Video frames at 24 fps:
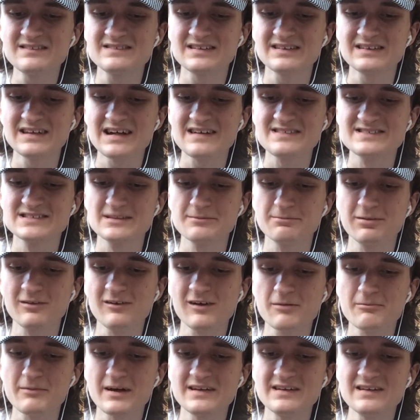to now
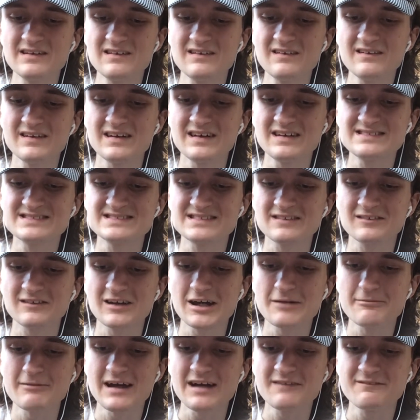support my new
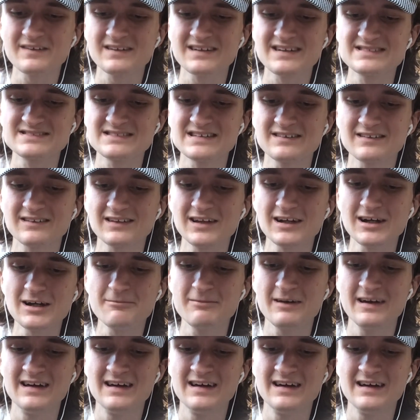Instagram advocacy club,